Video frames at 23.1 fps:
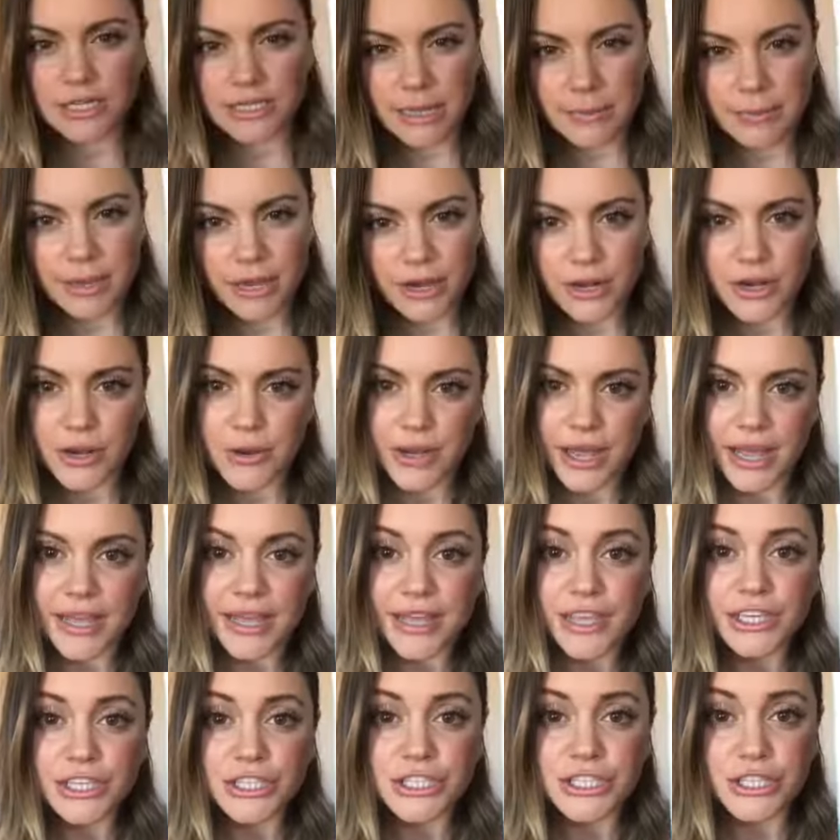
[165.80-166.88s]
Is that better? Okay,
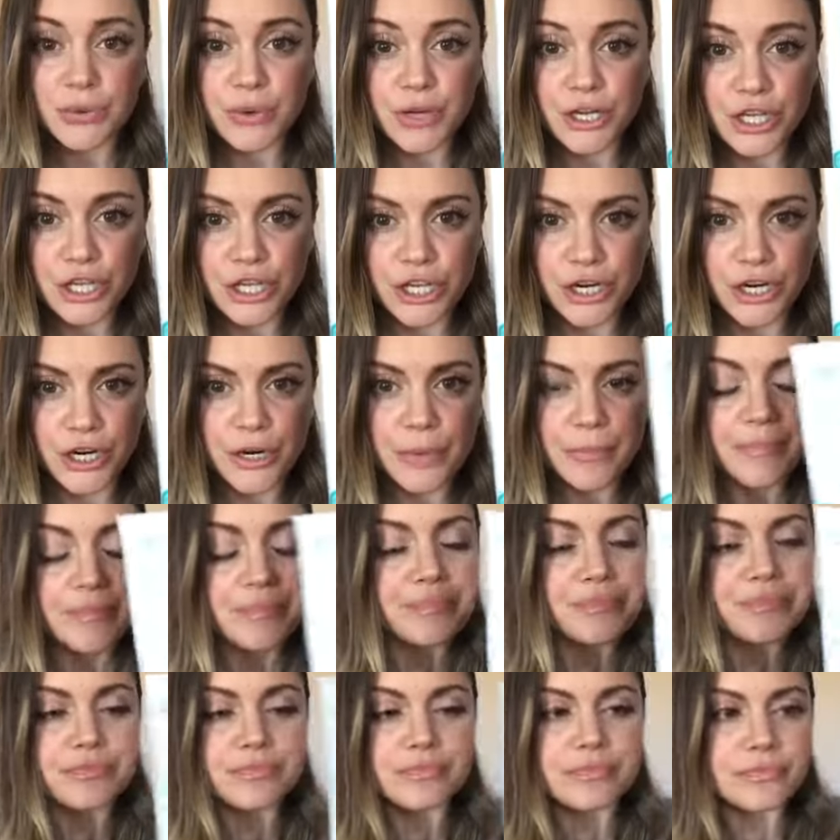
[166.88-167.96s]
so Acure.
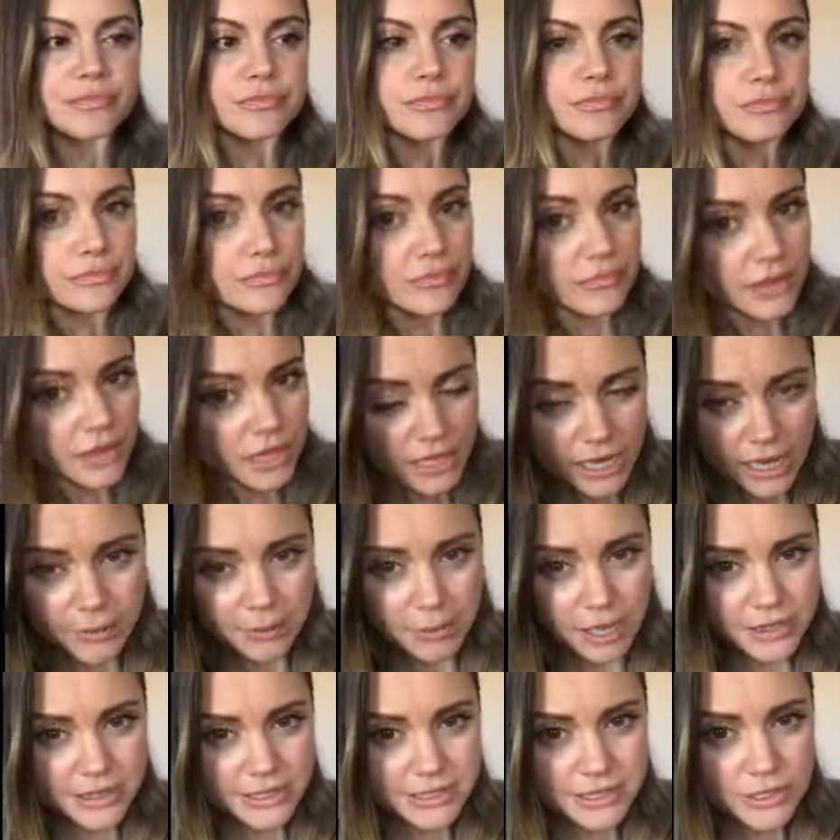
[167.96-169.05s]
I
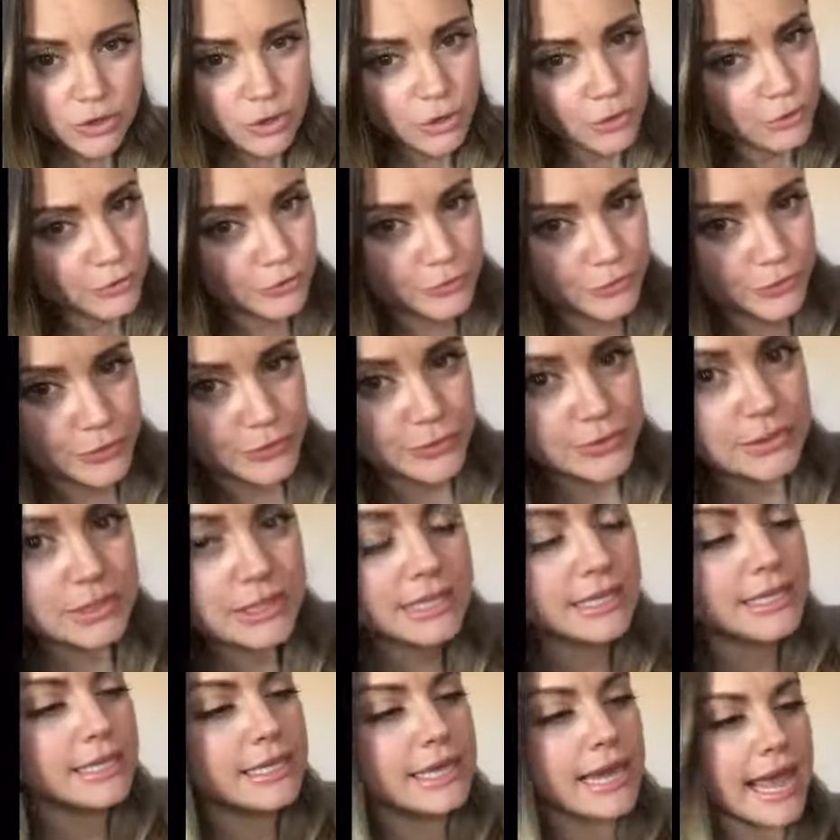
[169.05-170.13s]
bought this at Whole
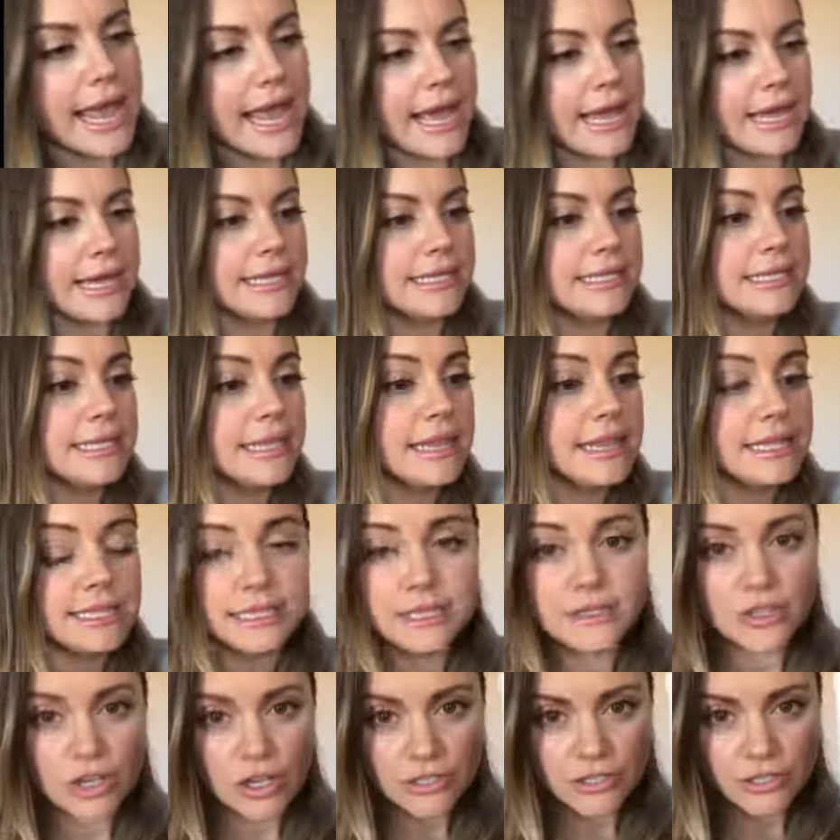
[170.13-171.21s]
Foods and this
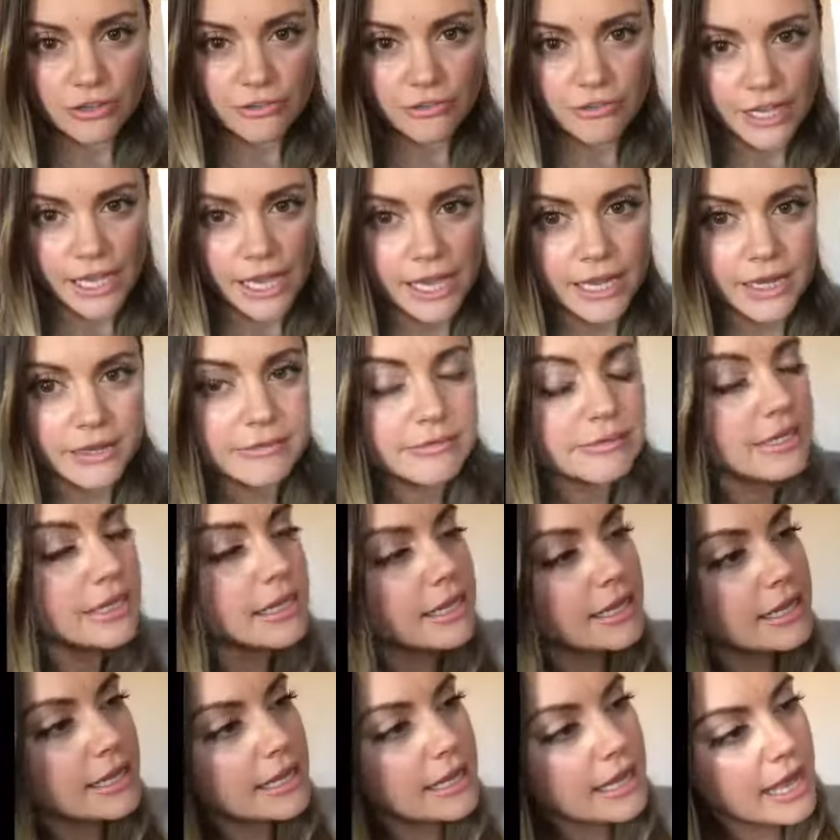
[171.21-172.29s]
is also vegan.
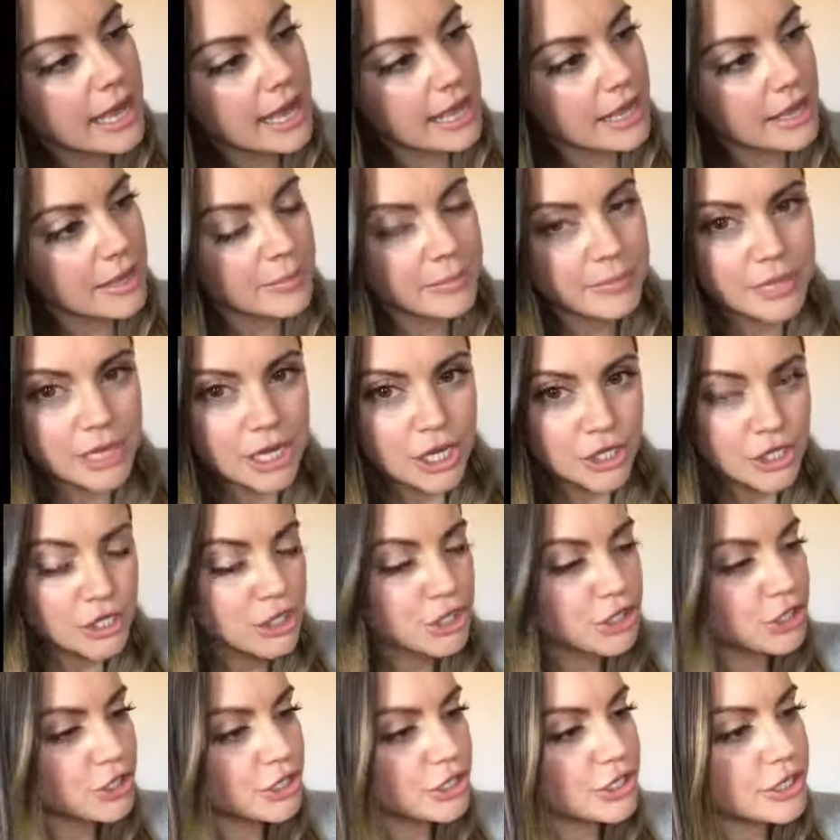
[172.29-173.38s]
Um,
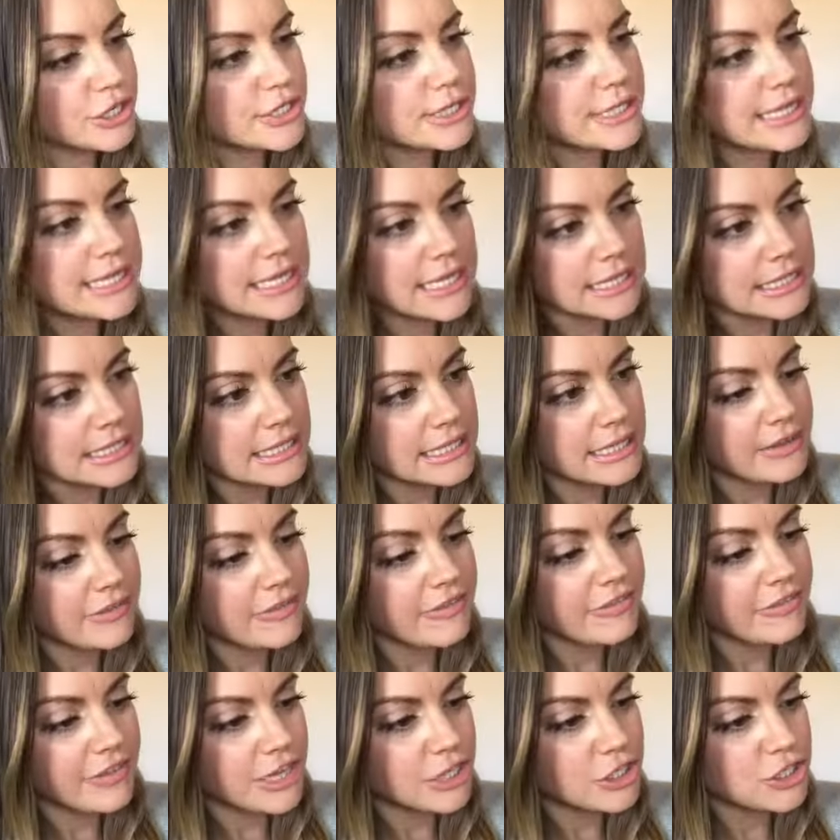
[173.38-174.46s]
Acure Sensitive
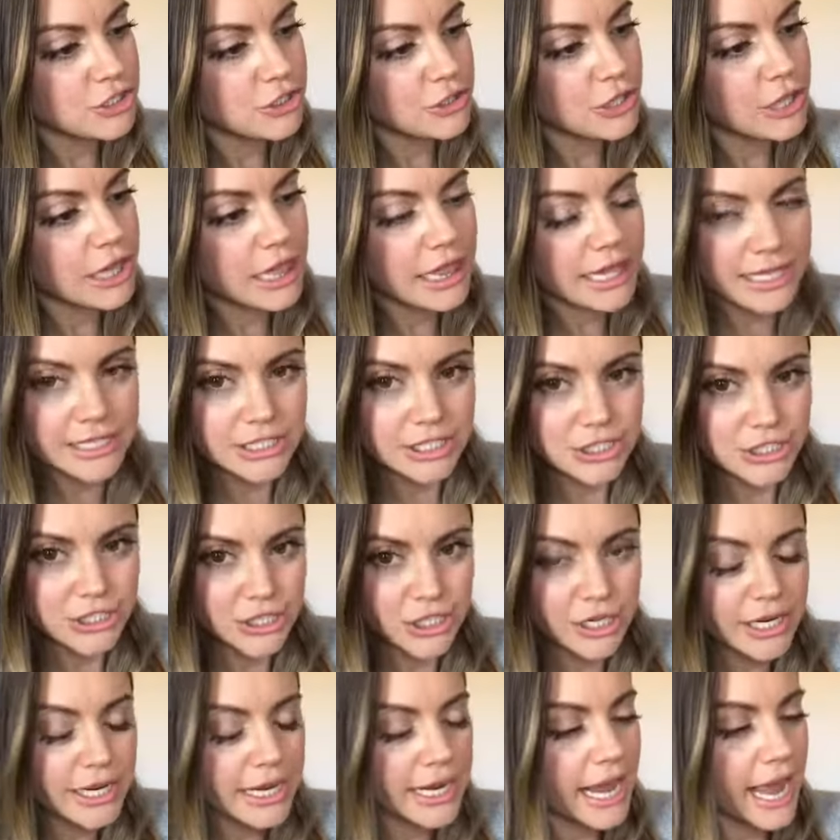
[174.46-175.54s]
Facial
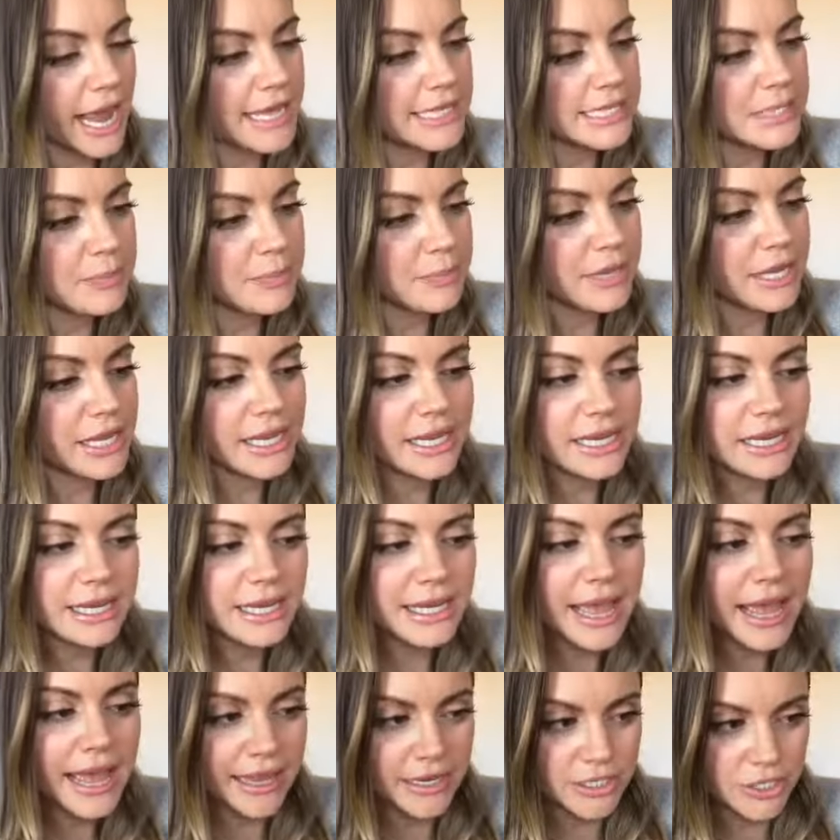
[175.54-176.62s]
Cleanser. It has
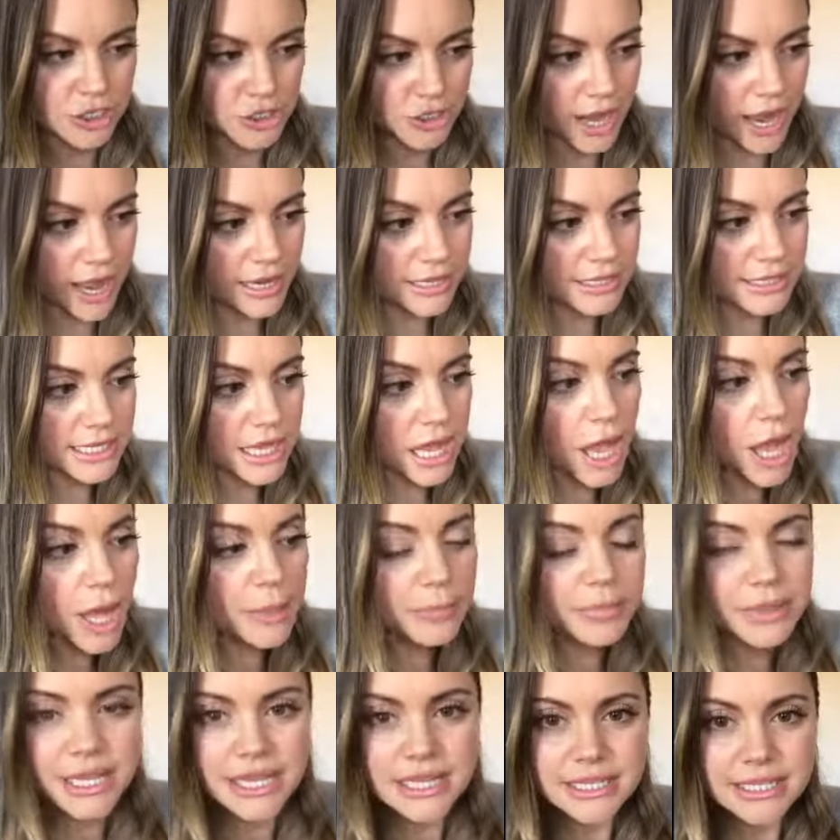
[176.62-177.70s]
peony extract
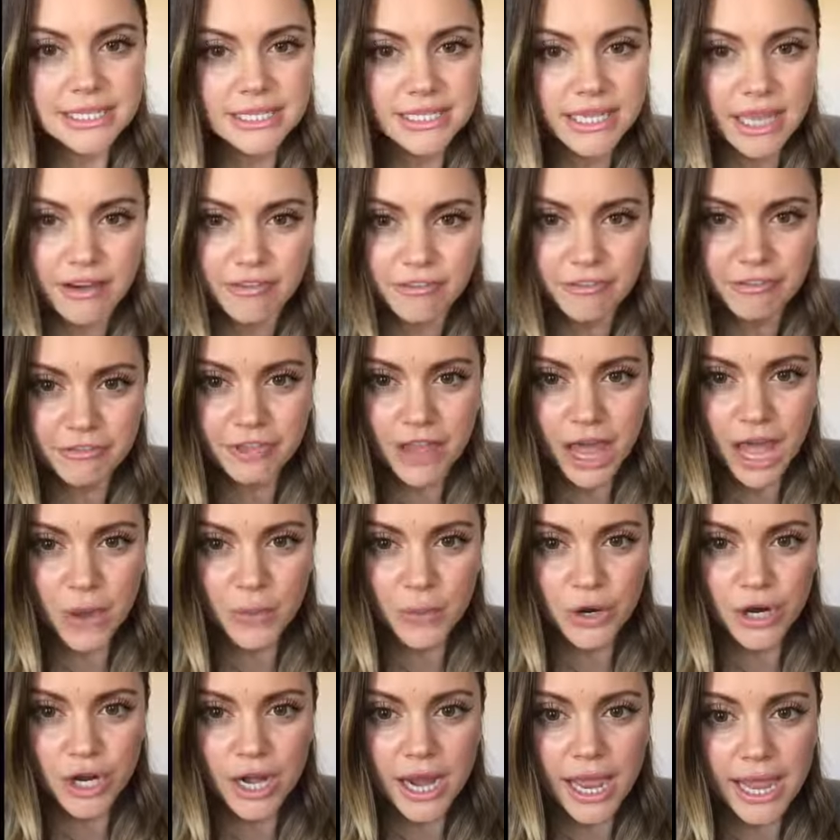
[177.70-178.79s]
plus
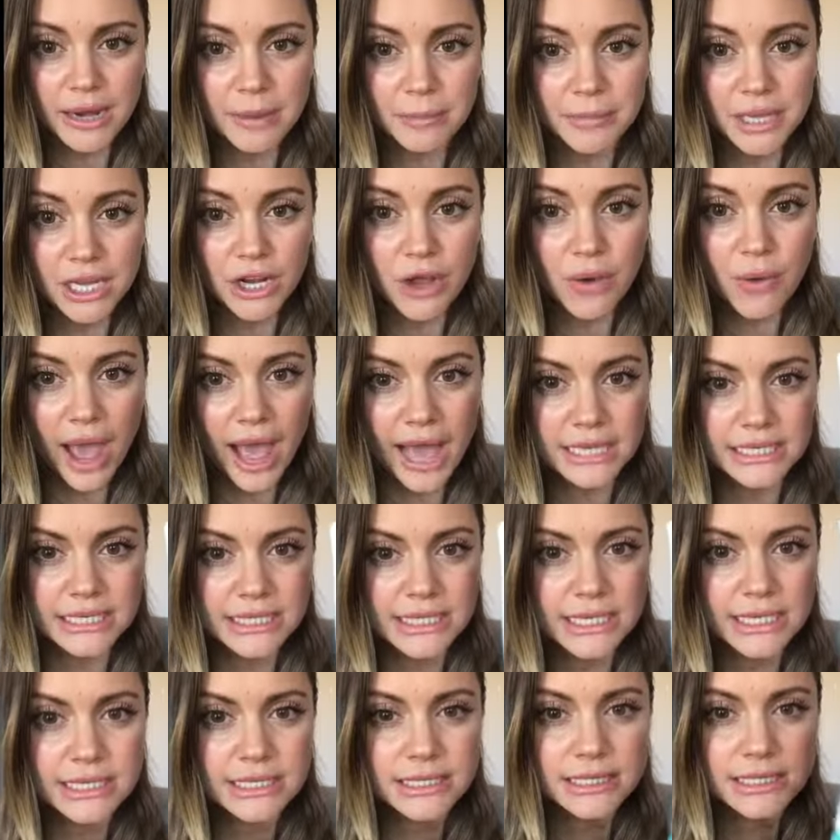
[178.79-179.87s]
sunflower and amino
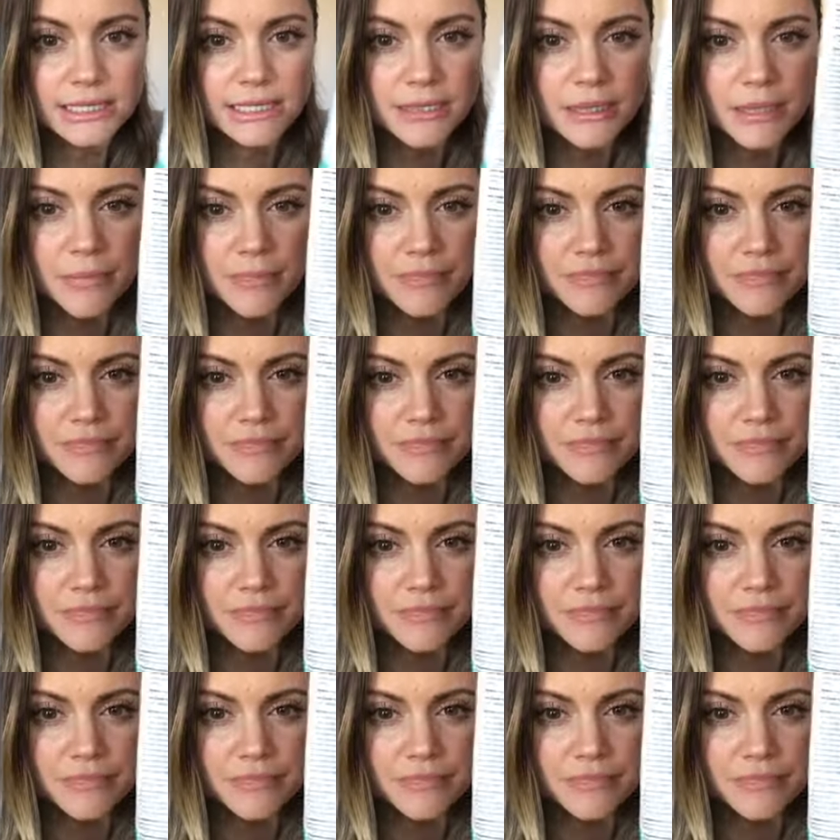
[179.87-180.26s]
acids.